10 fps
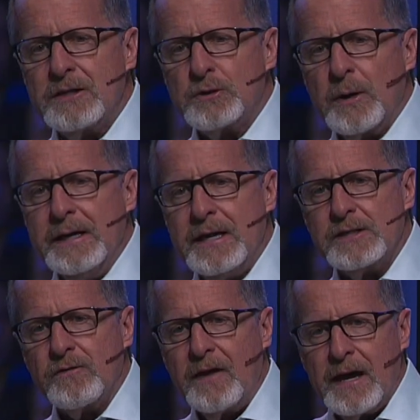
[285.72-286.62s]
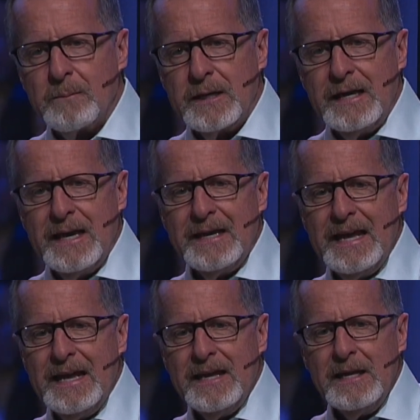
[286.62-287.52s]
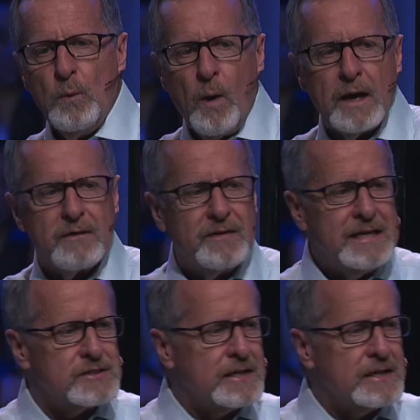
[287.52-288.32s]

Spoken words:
treat His family in any one of these